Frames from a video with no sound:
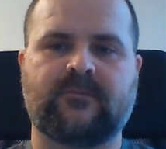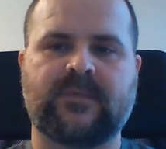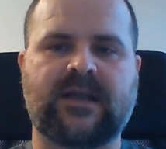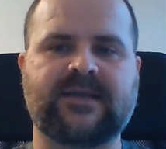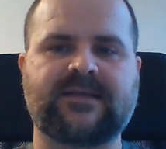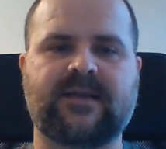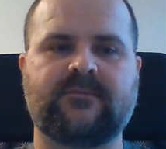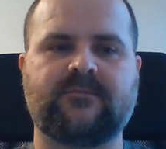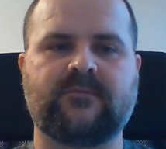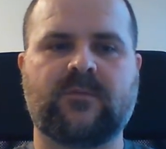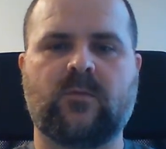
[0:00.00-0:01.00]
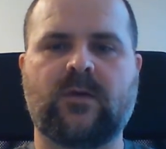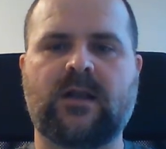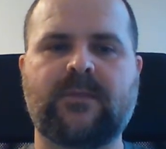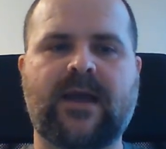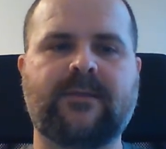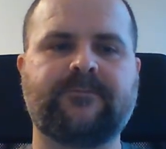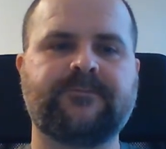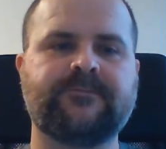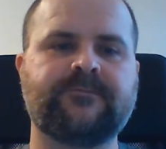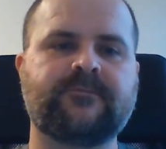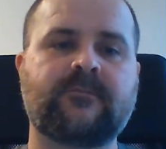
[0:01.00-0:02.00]
And I said, well, ma'am,
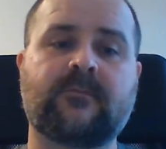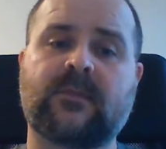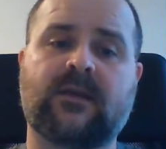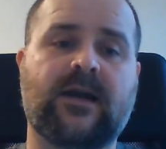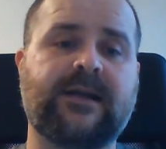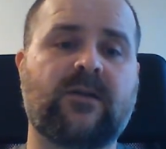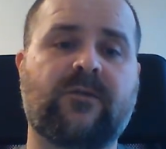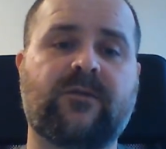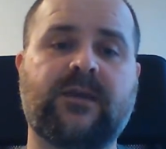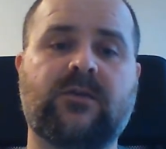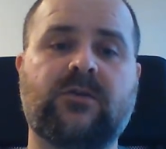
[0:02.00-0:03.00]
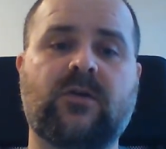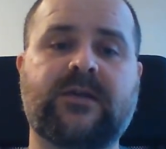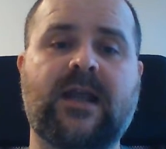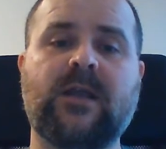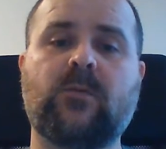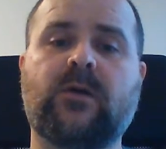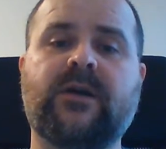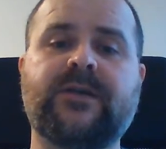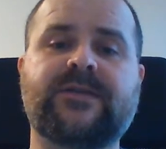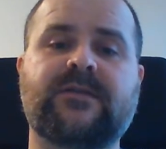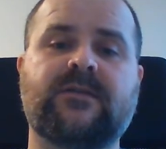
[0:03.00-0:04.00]
I don't think you got any
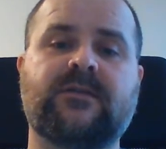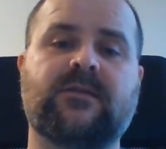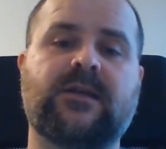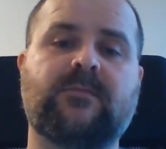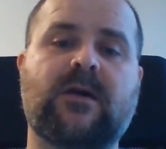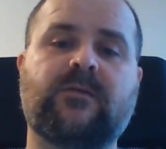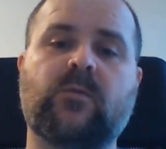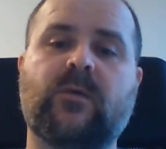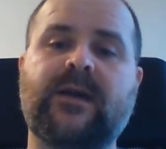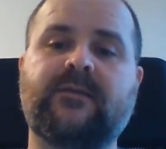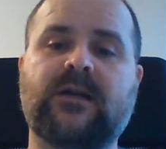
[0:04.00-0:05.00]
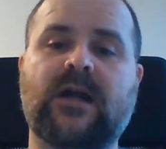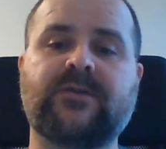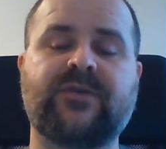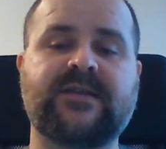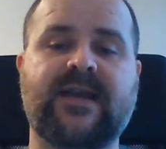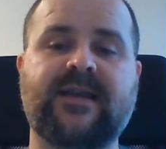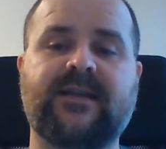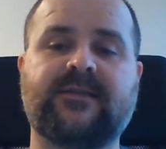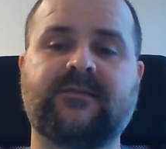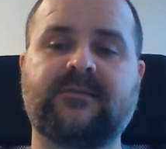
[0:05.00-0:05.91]
worries about the way the country is headed.